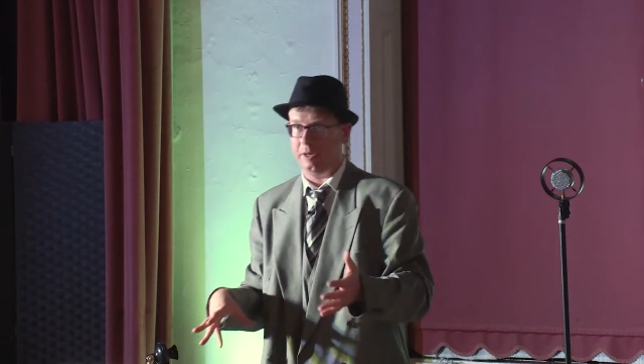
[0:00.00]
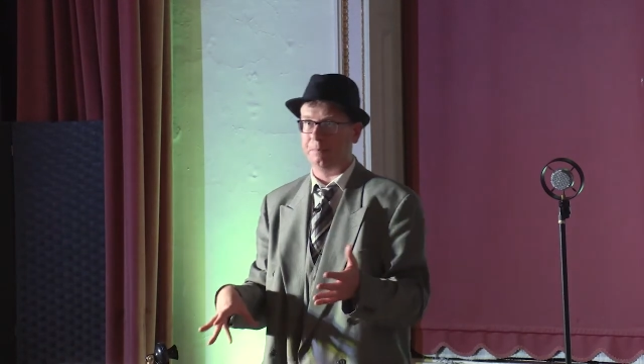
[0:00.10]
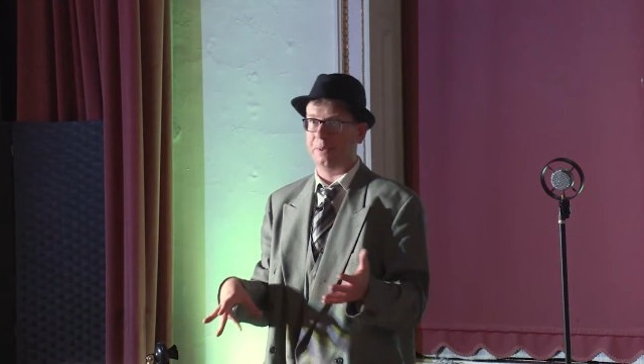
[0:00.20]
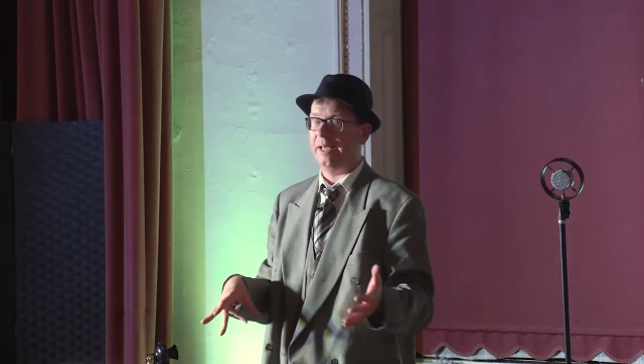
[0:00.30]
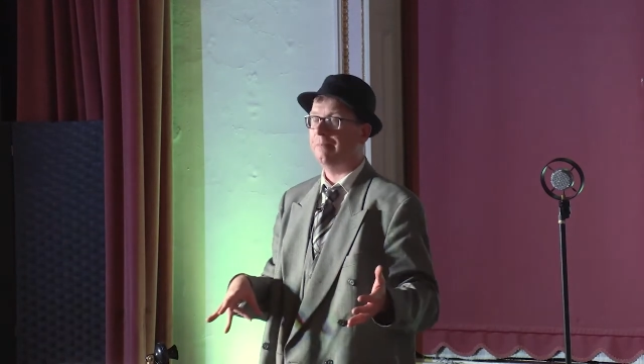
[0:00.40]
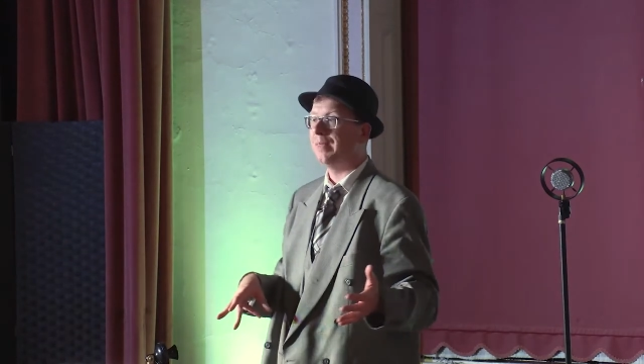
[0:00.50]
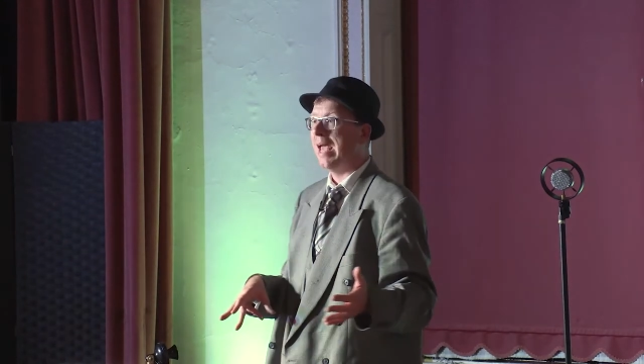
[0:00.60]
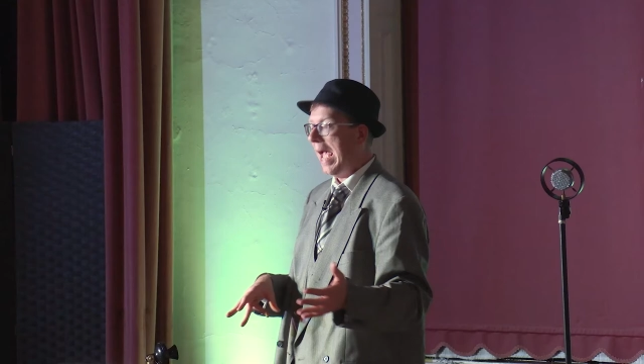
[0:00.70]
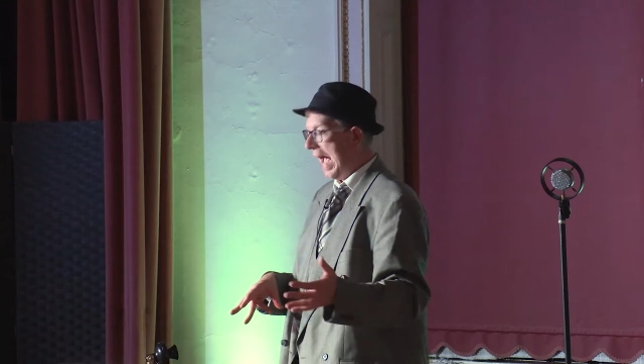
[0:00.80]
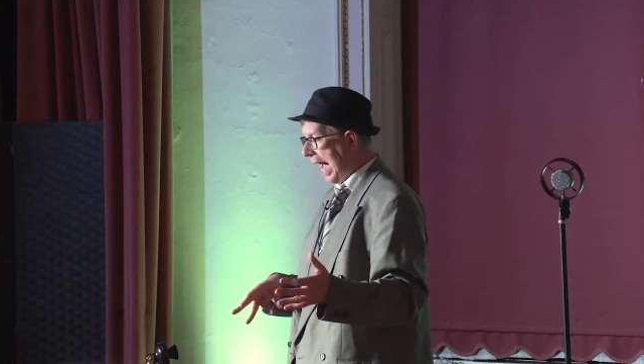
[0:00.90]
company,
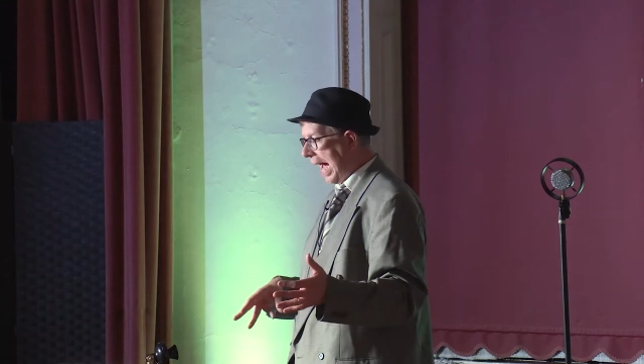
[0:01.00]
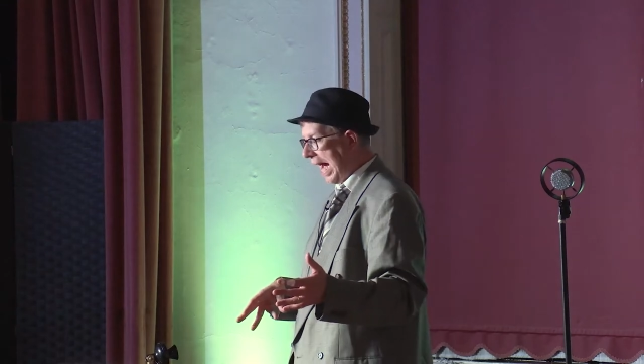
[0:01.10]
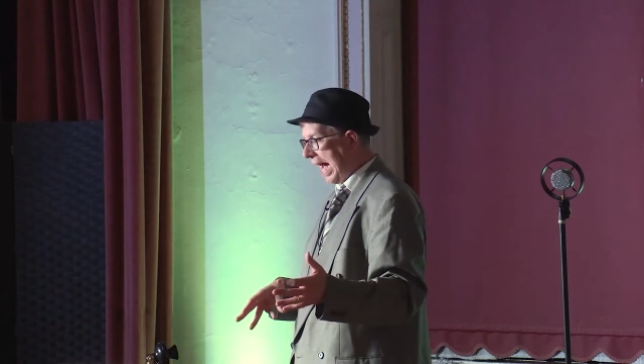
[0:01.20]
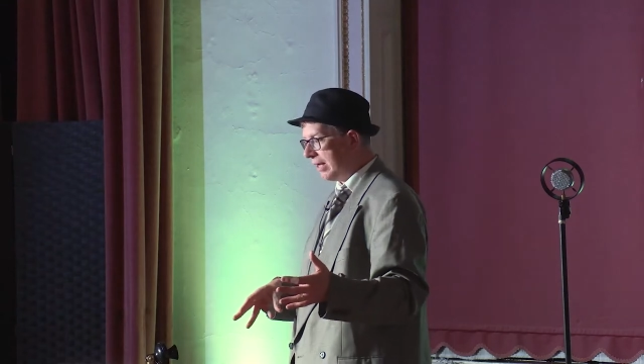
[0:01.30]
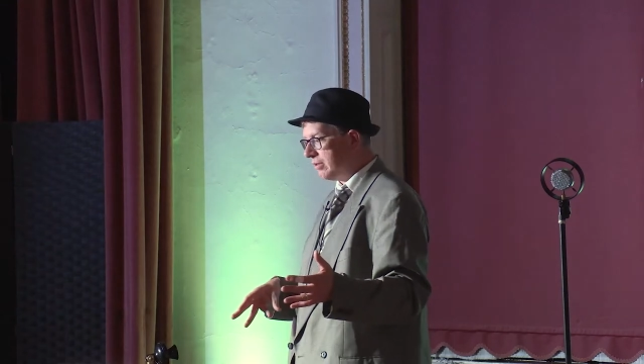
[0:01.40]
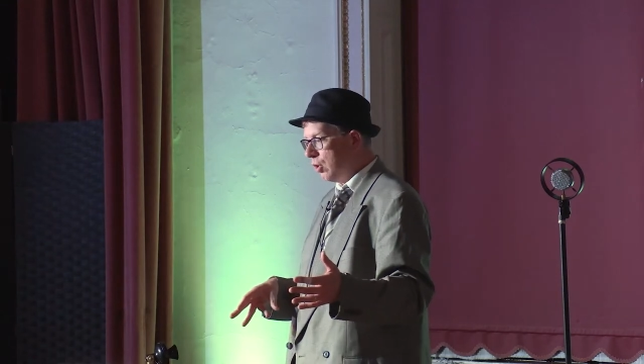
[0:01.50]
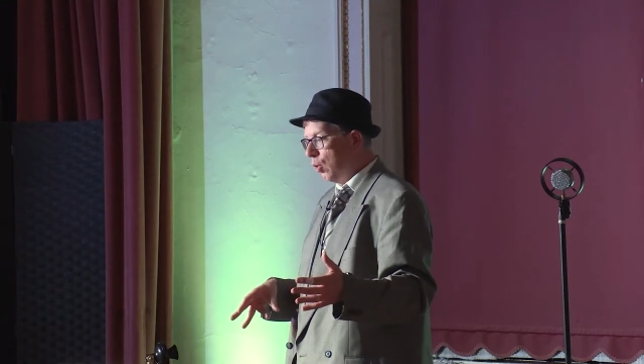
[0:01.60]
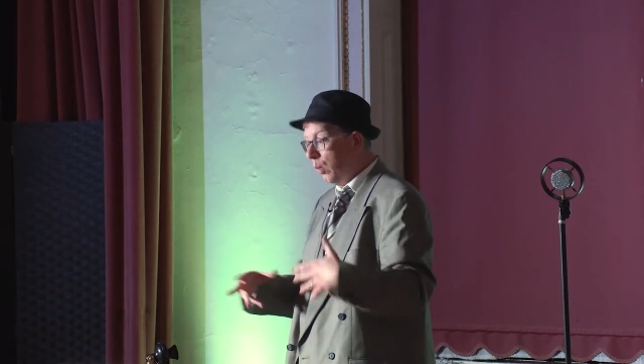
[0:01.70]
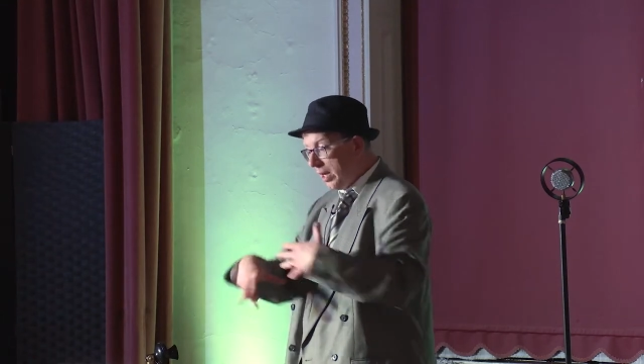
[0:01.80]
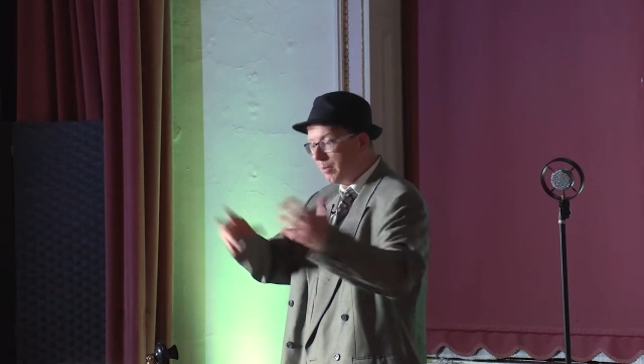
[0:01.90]
and
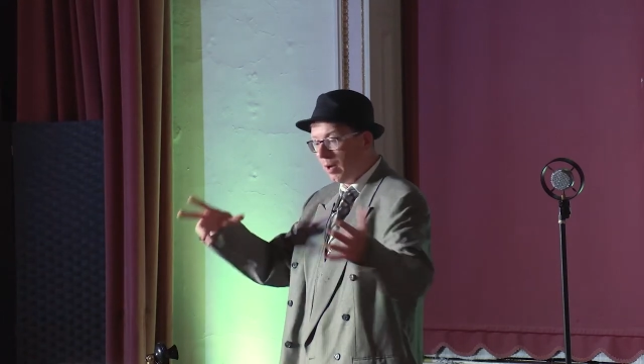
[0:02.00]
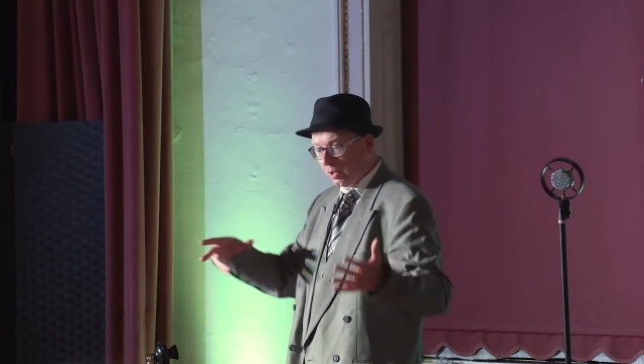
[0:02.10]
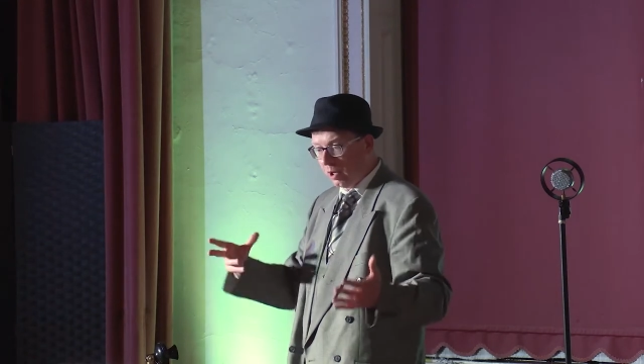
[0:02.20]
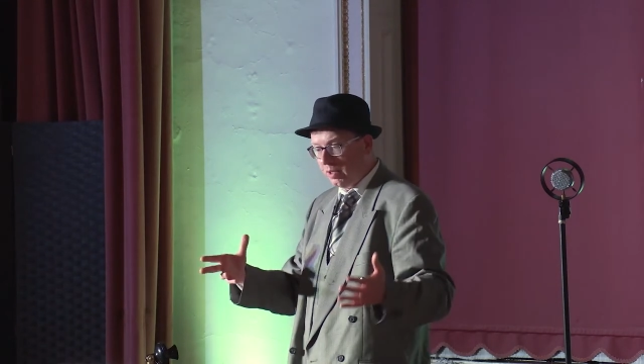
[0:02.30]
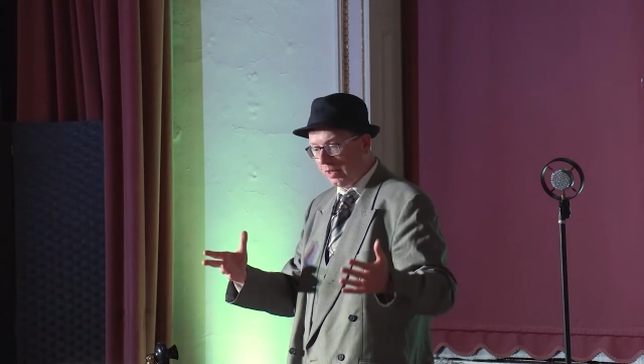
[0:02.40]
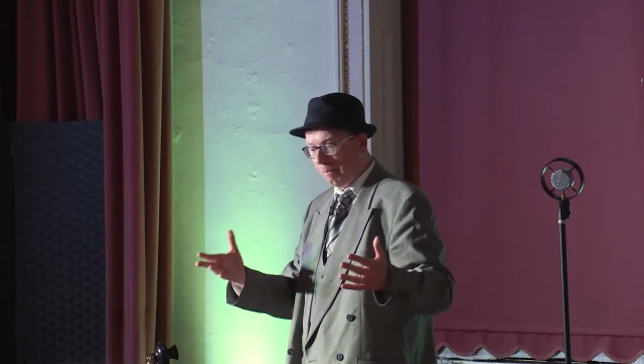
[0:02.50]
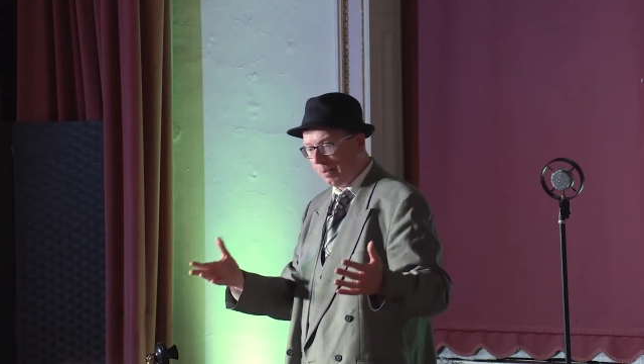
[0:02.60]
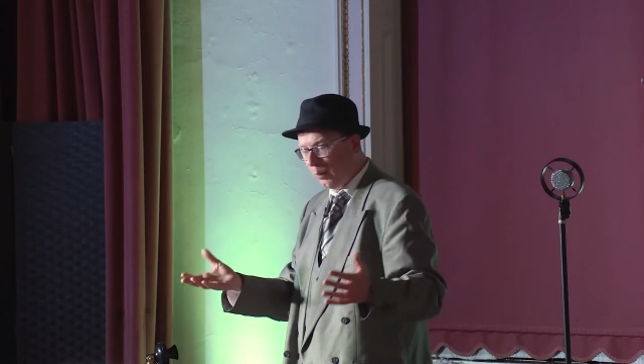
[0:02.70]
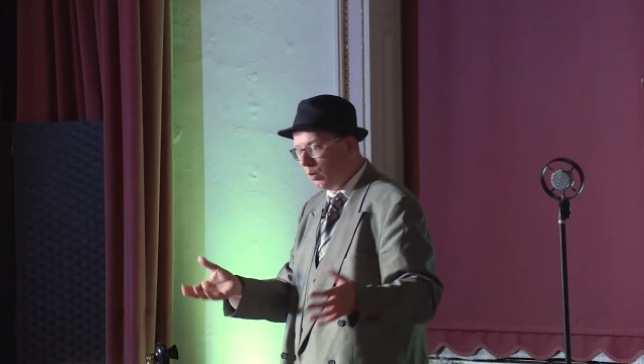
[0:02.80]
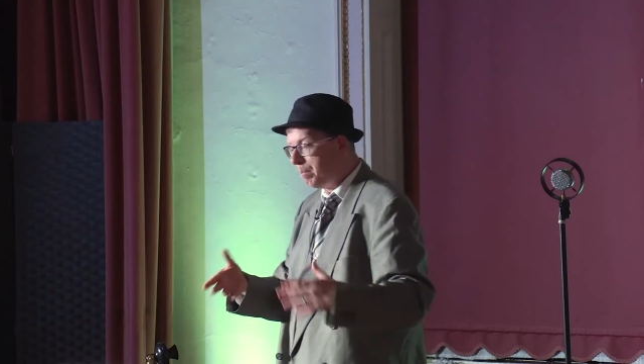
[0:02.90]
we, the Marconi Company,